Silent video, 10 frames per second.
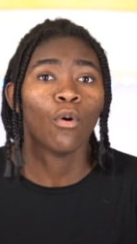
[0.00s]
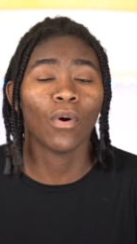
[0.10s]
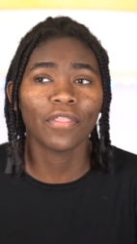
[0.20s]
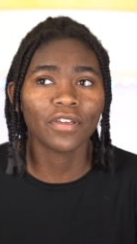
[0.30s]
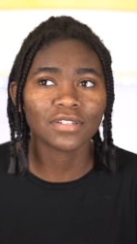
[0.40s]

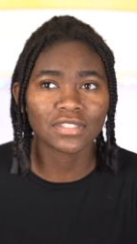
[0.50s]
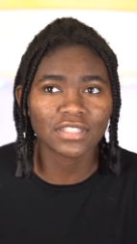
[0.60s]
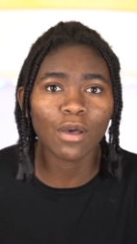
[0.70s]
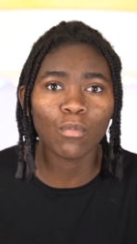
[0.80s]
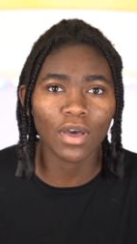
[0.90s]
well, there's
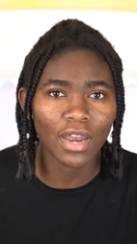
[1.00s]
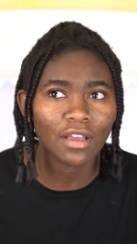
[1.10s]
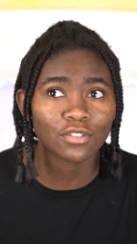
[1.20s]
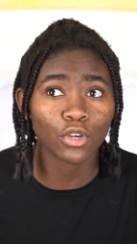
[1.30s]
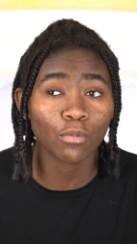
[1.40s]
someone
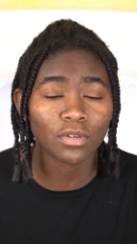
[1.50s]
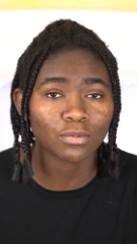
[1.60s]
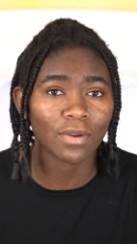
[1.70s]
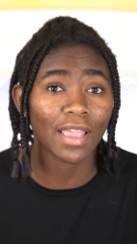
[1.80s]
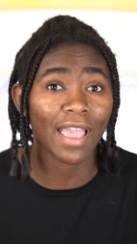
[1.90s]
else who was
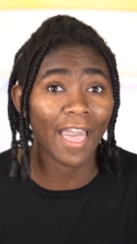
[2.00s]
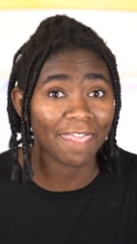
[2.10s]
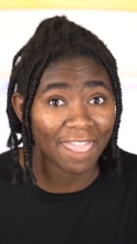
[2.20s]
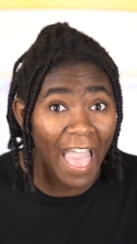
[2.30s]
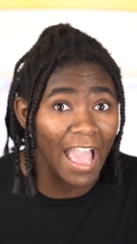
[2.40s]
working
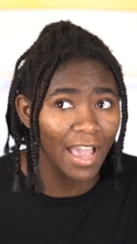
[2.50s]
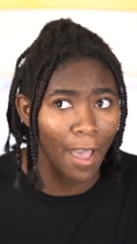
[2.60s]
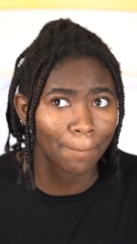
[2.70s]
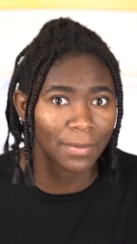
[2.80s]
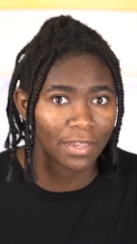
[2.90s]
at that
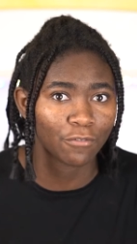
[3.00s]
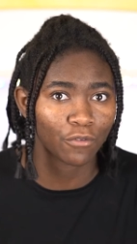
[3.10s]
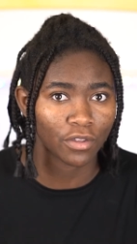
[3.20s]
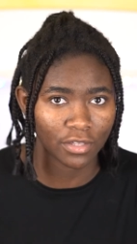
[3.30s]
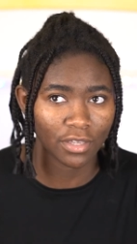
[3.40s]
company
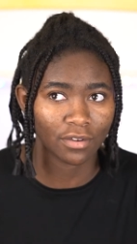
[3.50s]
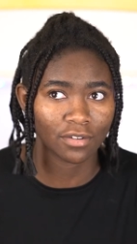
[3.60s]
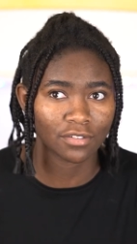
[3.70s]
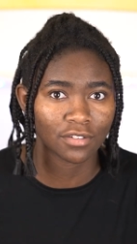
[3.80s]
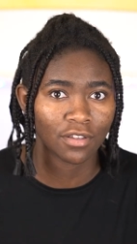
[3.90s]
for
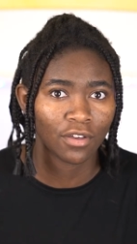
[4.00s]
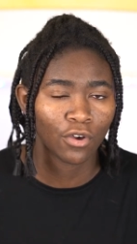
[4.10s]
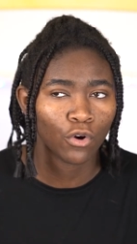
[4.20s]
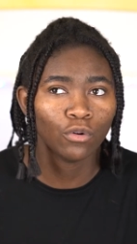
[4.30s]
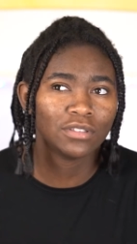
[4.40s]
years
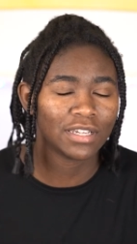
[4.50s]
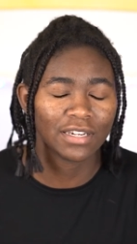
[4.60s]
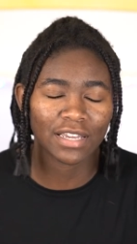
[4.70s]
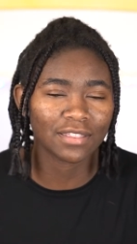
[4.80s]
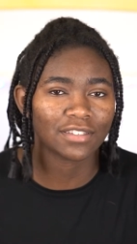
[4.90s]
who
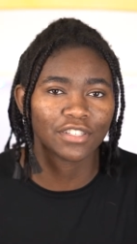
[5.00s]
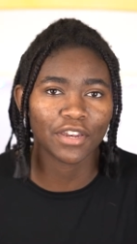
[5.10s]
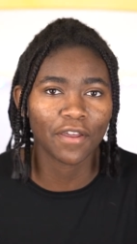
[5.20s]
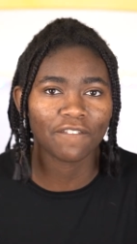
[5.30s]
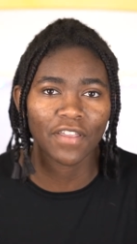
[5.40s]
didn't get the
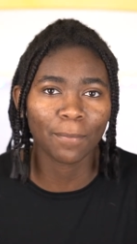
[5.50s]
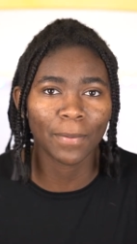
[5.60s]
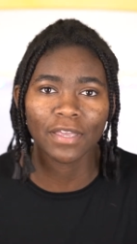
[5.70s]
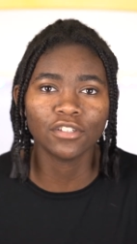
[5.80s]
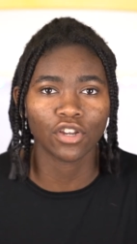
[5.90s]
senior
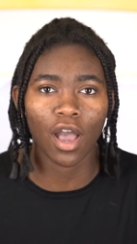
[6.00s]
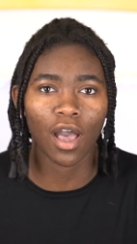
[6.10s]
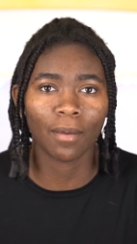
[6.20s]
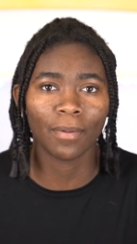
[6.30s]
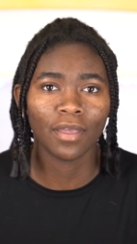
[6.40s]
VP
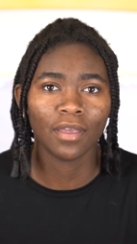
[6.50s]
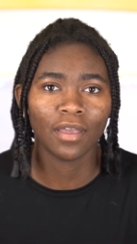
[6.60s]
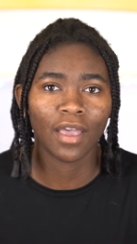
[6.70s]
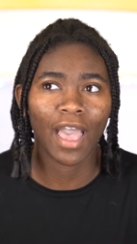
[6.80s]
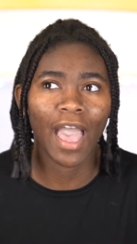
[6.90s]
job
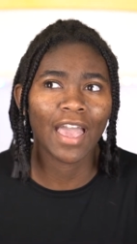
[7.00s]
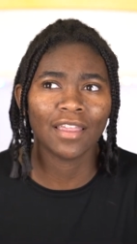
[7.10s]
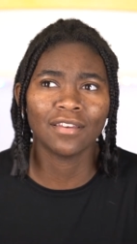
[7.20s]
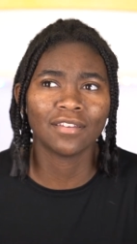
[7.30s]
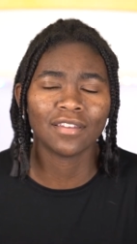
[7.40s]

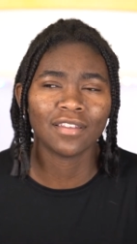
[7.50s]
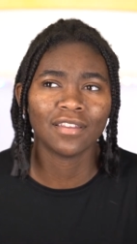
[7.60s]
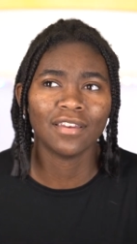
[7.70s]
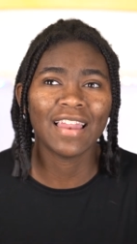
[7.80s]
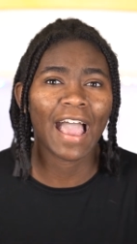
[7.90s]
and
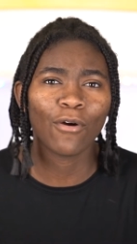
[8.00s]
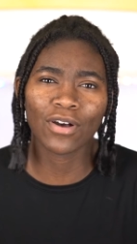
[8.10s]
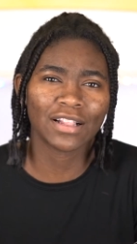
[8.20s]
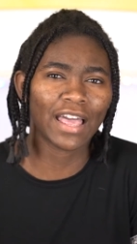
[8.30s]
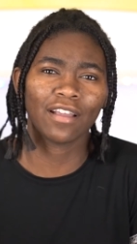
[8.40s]
now
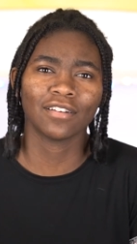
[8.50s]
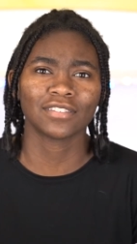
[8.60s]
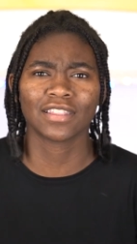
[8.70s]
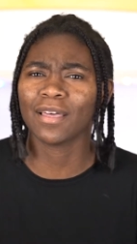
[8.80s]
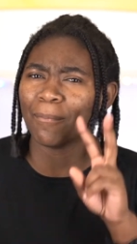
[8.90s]

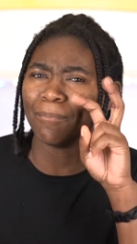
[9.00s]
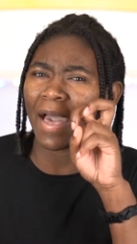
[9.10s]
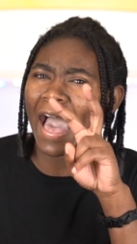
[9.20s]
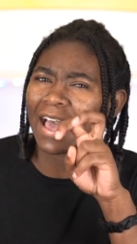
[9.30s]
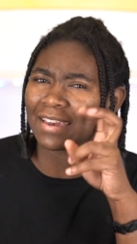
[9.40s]
Claire's the
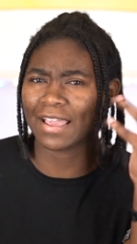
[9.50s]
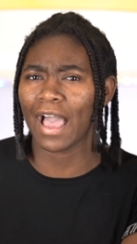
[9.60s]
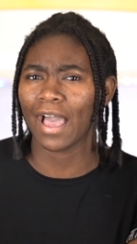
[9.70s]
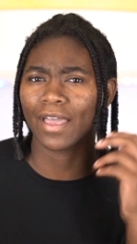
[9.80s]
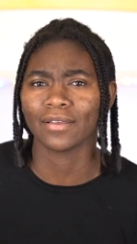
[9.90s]
bad
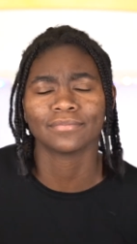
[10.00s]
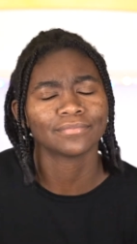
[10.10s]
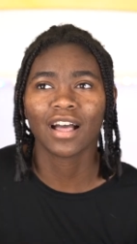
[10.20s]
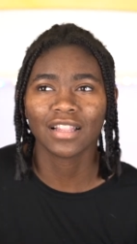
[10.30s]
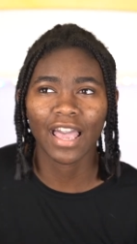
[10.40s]
guy.
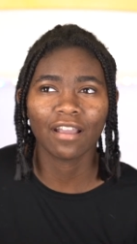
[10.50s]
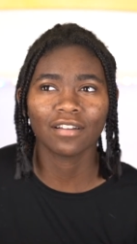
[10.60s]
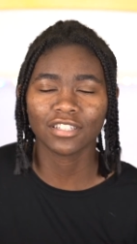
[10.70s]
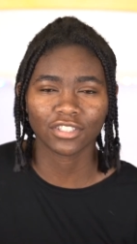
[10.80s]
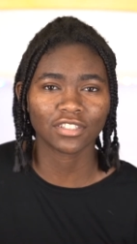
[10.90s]
Claire
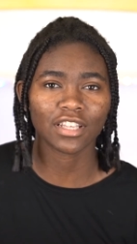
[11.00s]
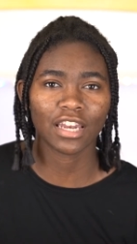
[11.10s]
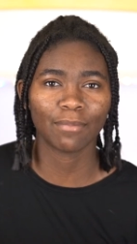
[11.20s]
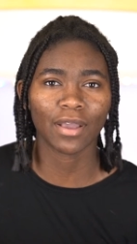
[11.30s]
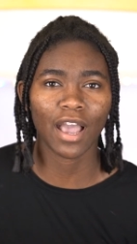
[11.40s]
is just
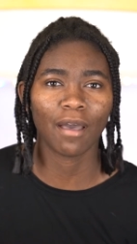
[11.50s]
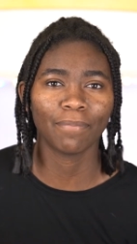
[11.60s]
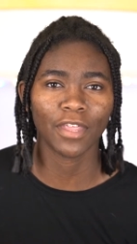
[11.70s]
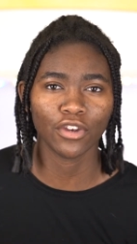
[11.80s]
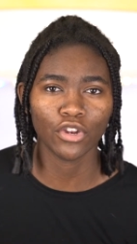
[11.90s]
going to
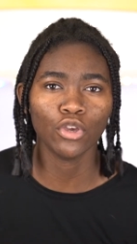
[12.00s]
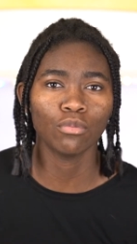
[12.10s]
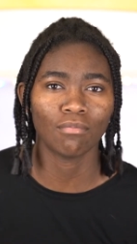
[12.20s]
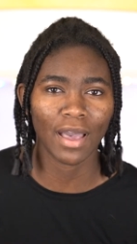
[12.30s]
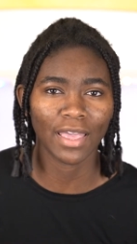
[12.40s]
become the new
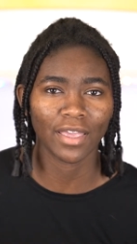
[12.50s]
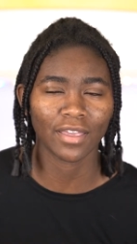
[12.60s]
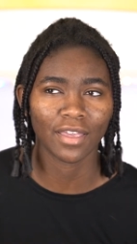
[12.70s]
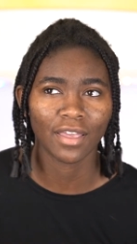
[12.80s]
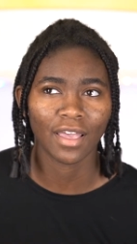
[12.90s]
Mike